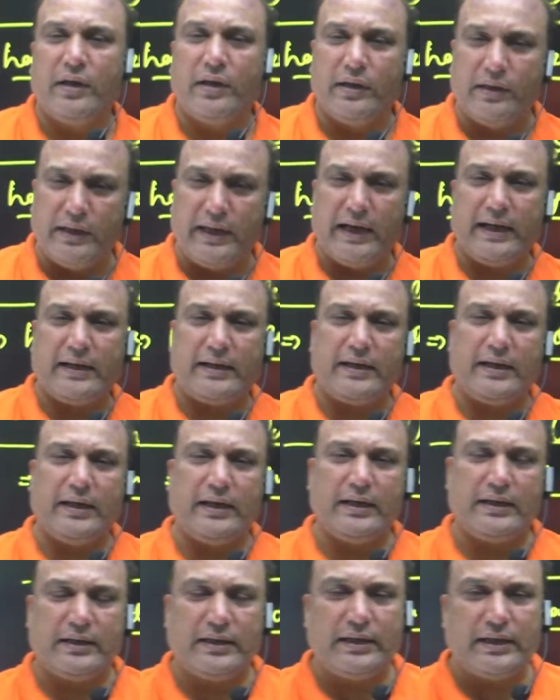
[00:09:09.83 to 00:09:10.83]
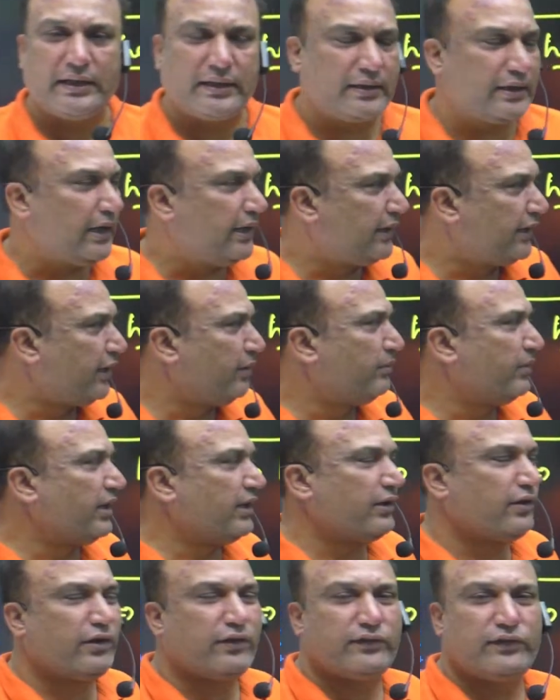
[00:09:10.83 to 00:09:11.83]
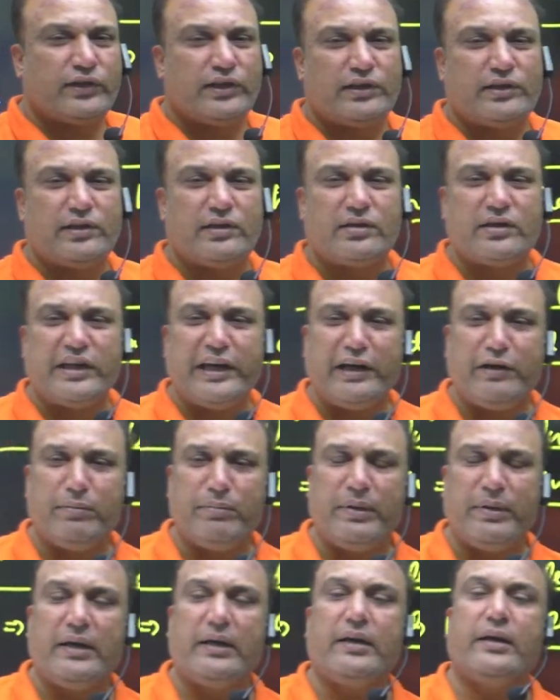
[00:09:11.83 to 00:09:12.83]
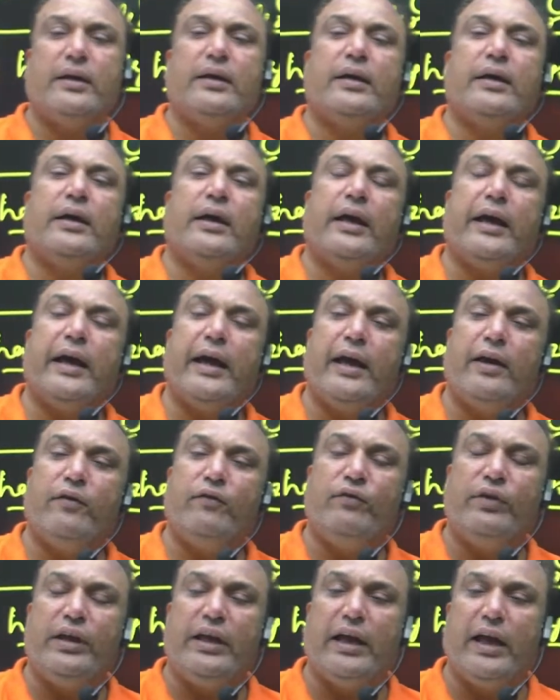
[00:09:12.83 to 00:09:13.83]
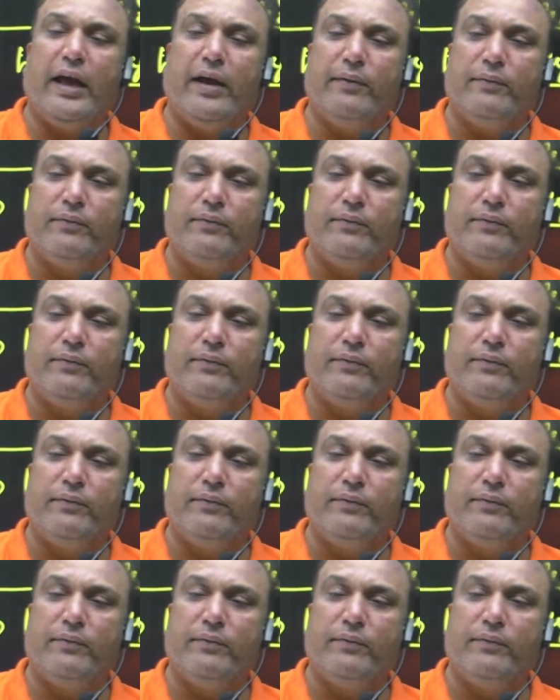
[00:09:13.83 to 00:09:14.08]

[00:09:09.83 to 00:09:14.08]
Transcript: That is the sentiment of this statement. And we had